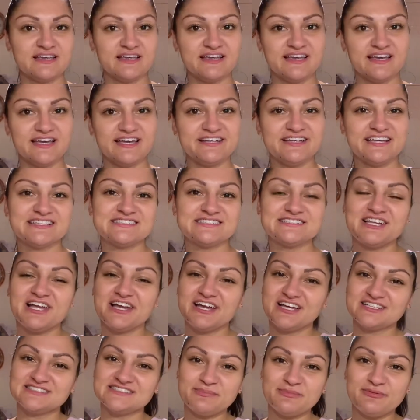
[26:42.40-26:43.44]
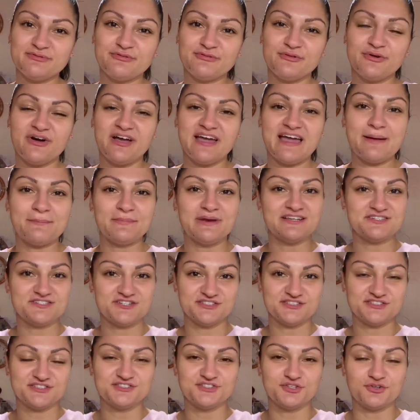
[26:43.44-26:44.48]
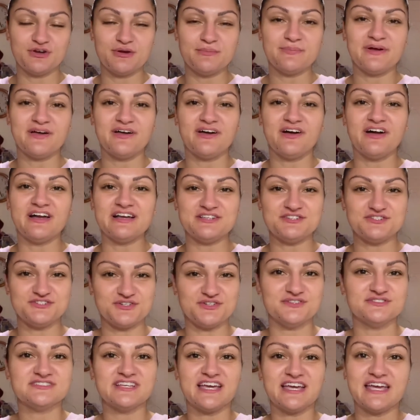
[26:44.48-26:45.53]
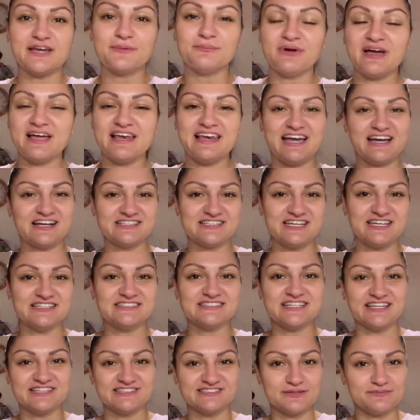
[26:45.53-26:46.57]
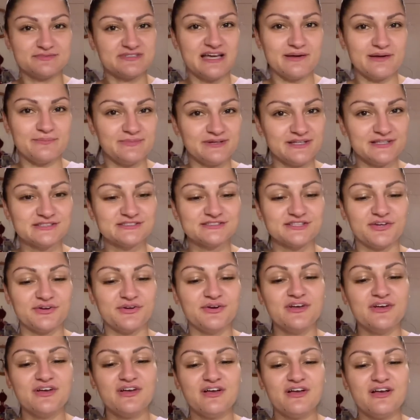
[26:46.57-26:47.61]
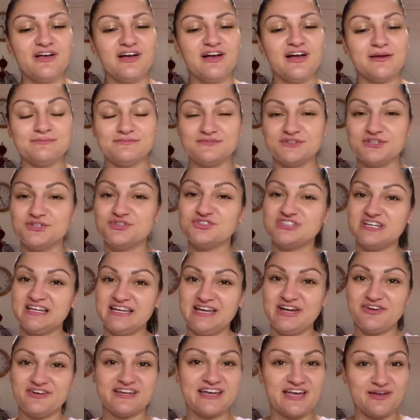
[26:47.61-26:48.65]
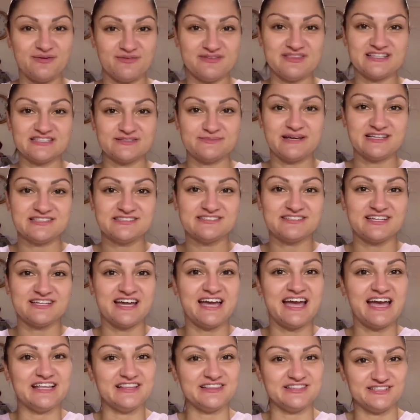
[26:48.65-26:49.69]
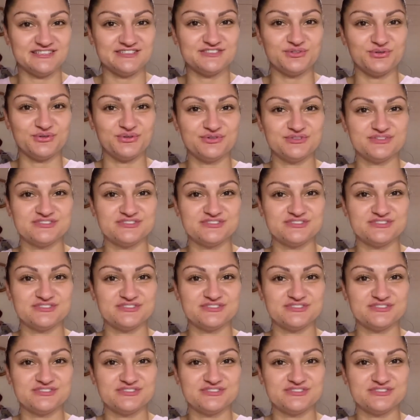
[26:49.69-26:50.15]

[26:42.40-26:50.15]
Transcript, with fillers: And yes, like I said before, I am lactose intolerant, but I do take my lactase enzyme tablets. So I'm usually okay with this pasta and the sauce.